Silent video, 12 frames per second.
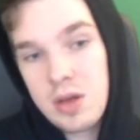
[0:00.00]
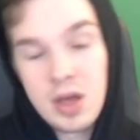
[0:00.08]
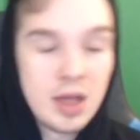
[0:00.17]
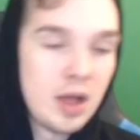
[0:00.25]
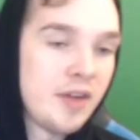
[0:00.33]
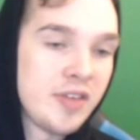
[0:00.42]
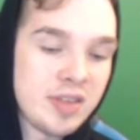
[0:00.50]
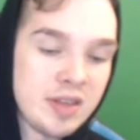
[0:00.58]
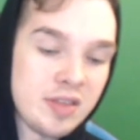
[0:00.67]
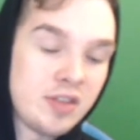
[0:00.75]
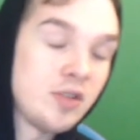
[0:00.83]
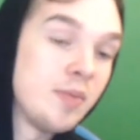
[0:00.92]
Obviously,
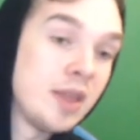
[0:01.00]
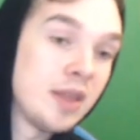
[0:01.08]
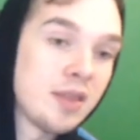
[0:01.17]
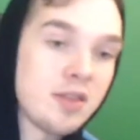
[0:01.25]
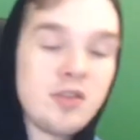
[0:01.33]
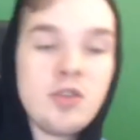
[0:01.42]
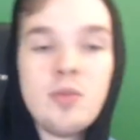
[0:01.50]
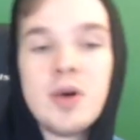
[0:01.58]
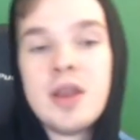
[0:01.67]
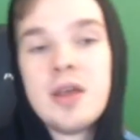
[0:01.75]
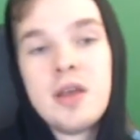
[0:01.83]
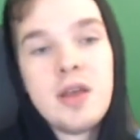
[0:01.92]
it's to your minions too,
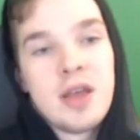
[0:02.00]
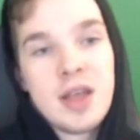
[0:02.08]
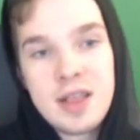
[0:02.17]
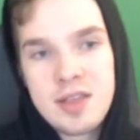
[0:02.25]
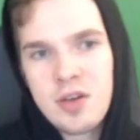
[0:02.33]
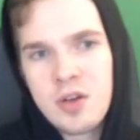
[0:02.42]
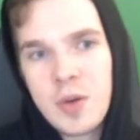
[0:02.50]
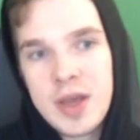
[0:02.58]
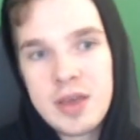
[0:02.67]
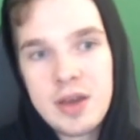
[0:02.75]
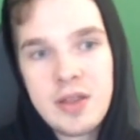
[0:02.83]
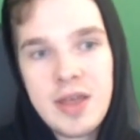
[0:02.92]
but it's still
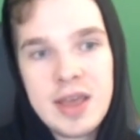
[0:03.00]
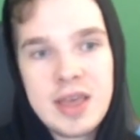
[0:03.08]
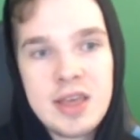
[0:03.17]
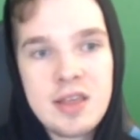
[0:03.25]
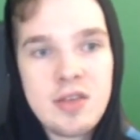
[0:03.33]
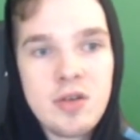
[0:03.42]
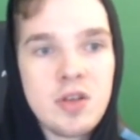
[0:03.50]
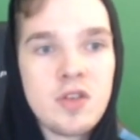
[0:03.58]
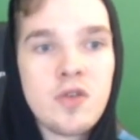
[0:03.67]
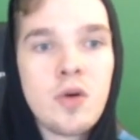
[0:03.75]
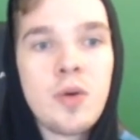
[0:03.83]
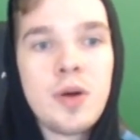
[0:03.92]
quite good in that case. So
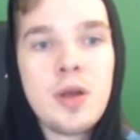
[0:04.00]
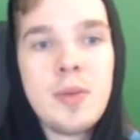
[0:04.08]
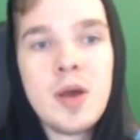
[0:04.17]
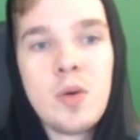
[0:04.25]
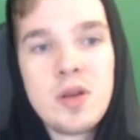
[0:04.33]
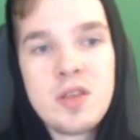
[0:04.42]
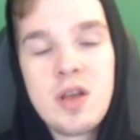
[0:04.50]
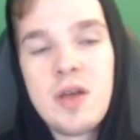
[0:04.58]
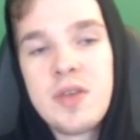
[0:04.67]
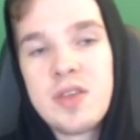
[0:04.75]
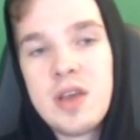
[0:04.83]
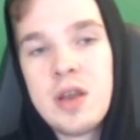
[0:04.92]
Control Warrior, you might want to slot
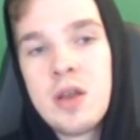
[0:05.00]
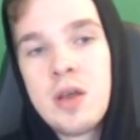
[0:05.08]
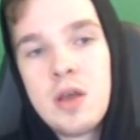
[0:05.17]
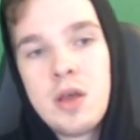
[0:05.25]
this in.